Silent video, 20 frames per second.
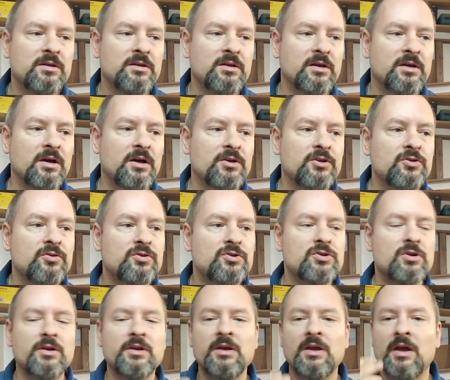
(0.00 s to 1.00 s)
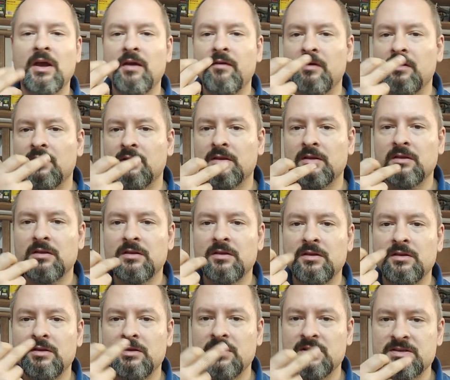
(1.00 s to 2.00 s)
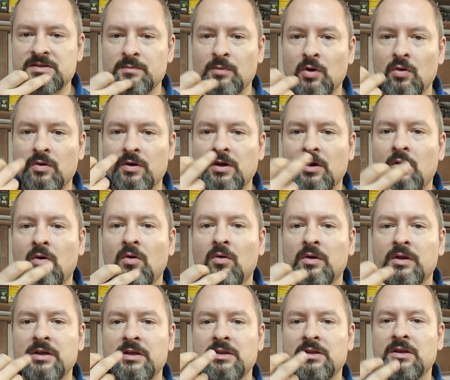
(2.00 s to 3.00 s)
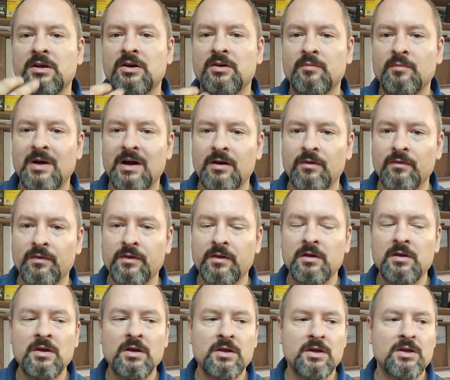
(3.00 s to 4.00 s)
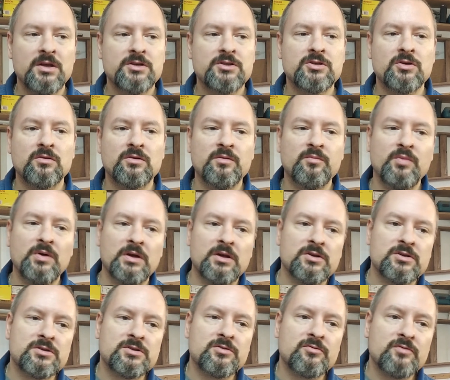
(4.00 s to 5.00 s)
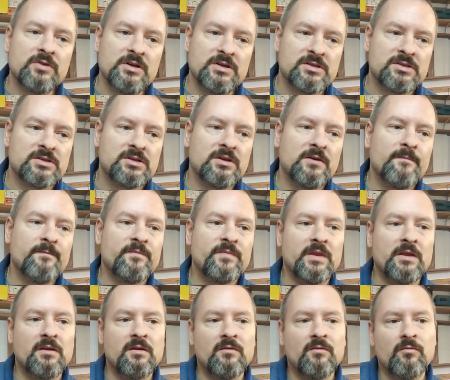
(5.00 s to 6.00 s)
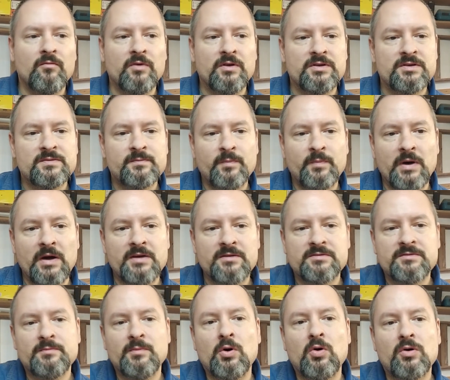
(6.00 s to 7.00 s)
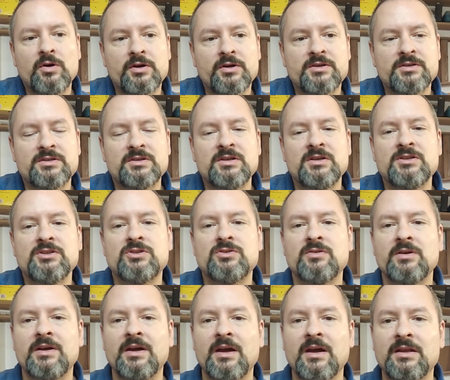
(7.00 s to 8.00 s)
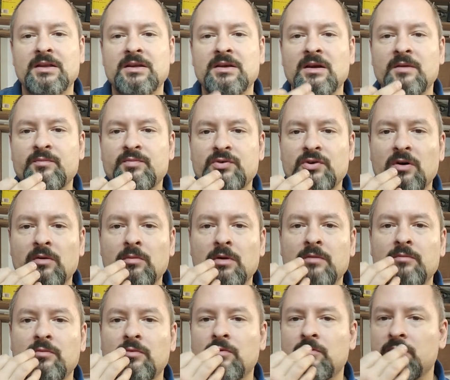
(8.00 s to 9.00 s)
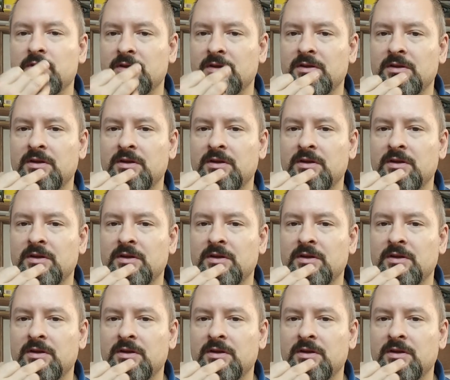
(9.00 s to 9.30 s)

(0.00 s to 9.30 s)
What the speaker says: they are usually having the smoke only in their mouth. So the biggest risk with pipe smokers is to get a problem with